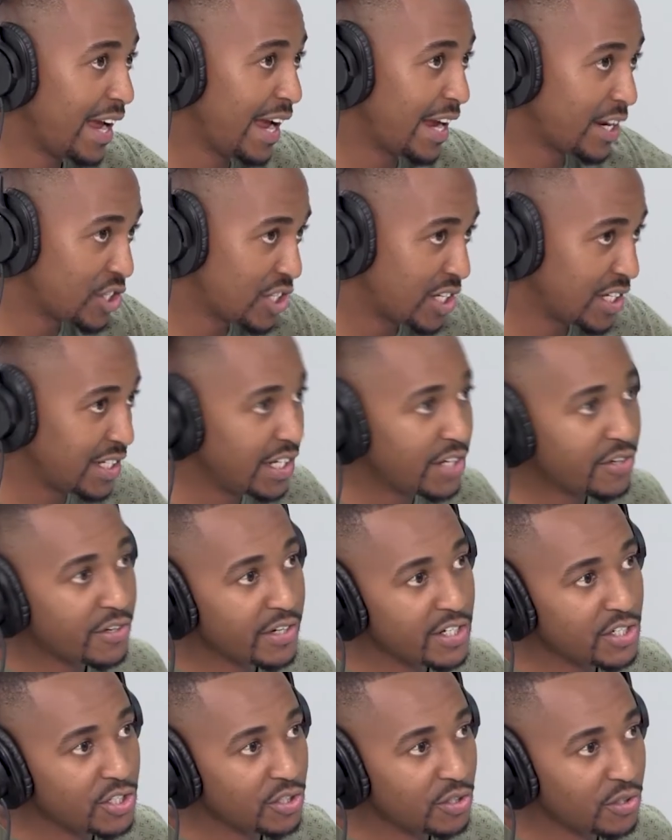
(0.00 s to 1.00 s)
actually
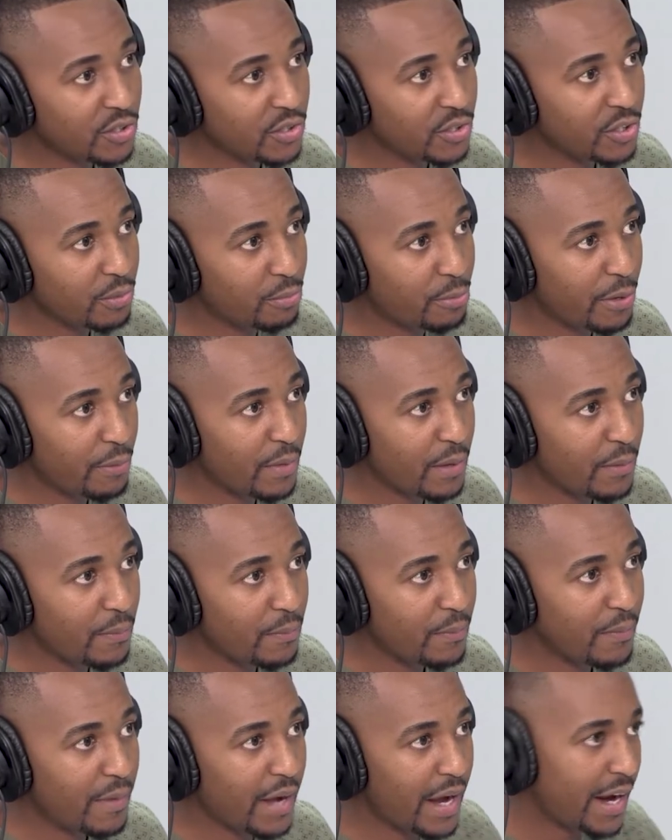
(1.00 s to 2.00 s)
decrease your premium
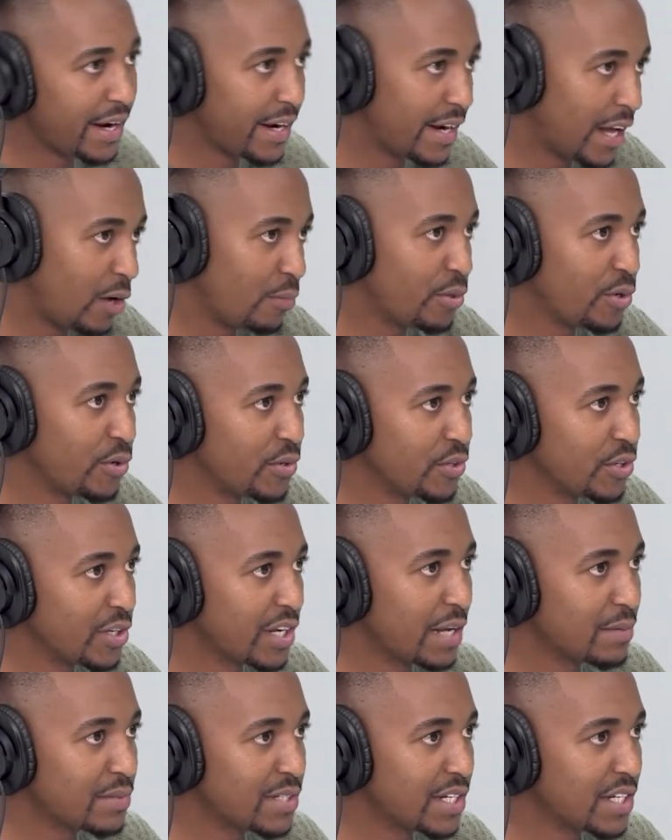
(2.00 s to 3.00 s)
and help you in your claim stage.